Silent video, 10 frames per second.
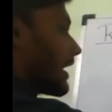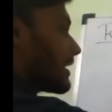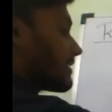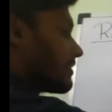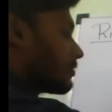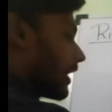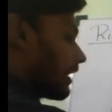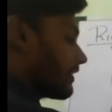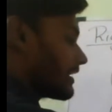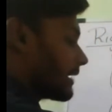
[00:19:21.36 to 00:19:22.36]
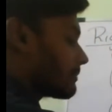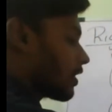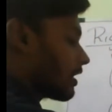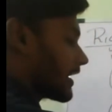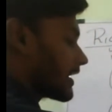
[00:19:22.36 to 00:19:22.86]
as, we have a name
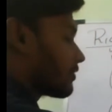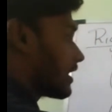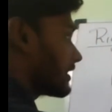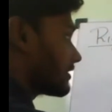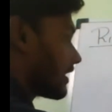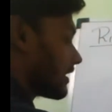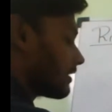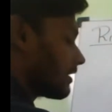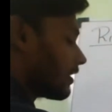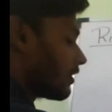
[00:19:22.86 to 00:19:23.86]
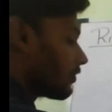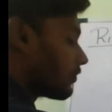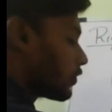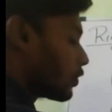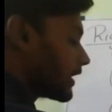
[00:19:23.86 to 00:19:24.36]
called as, what is that?
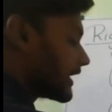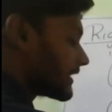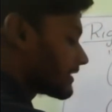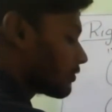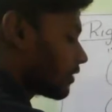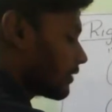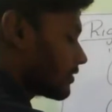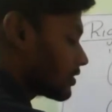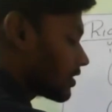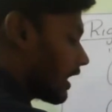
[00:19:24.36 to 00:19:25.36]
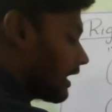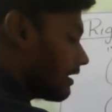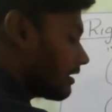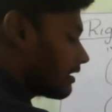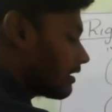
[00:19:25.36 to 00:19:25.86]
Fluids. What we should call?
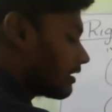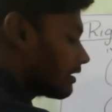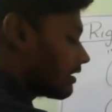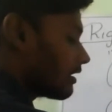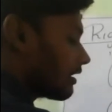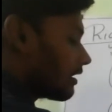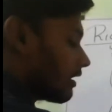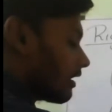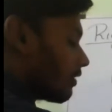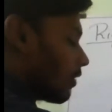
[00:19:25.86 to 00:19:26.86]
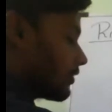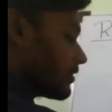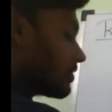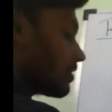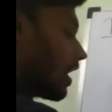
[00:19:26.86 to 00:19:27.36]
What we
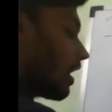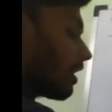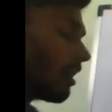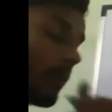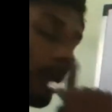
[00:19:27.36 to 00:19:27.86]
should call?